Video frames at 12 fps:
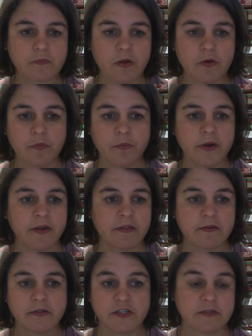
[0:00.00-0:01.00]
with
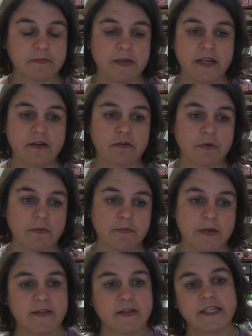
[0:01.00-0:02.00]
just me or with
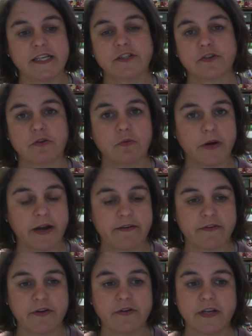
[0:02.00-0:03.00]
me and the teacher or
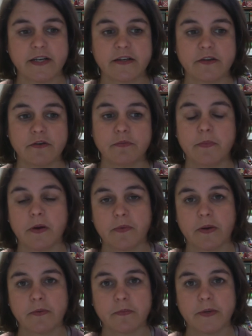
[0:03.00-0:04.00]
whatever you need to do, but
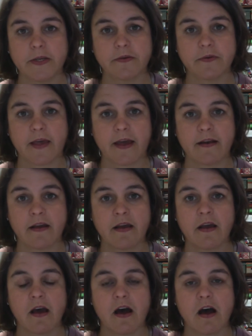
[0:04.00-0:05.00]
we will be doing that
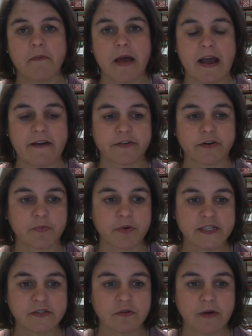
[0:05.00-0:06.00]
after
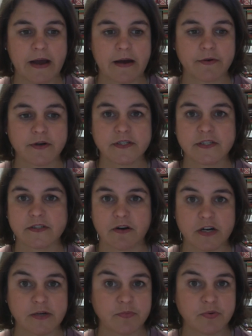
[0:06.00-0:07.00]
preschool hours. It's
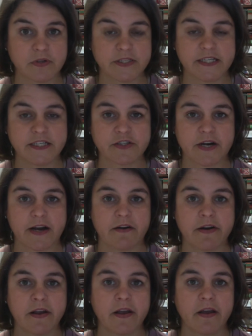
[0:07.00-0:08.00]
hard to pull a teacher
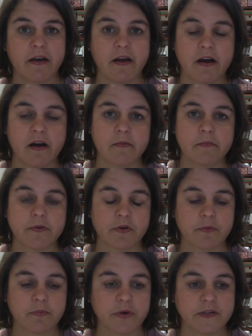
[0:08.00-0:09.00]
out
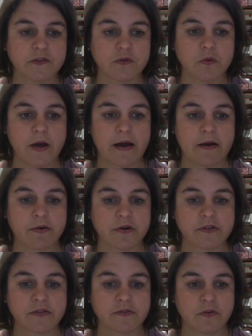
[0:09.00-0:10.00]
during preschool
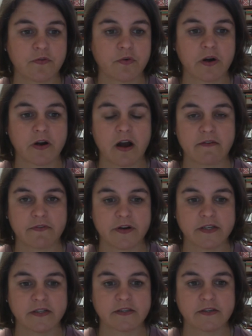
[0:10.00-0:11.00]
hours for a
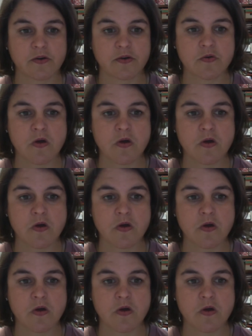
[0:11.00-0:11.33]
conference, so